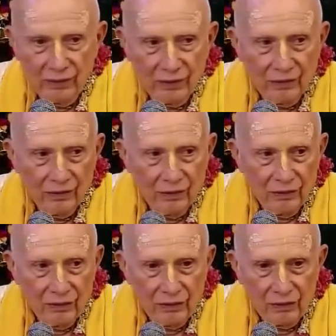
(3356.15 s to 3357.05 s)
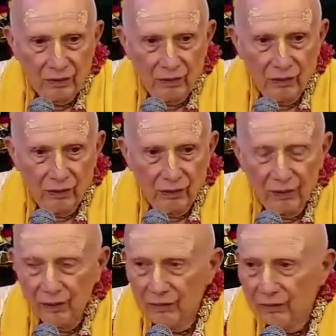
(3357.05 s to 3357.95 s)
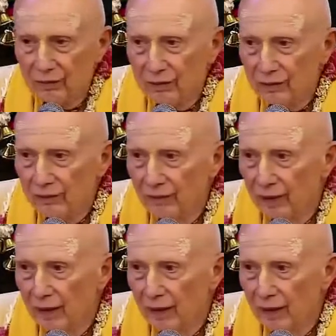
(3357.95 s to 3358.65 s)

Just use a small word, difficult.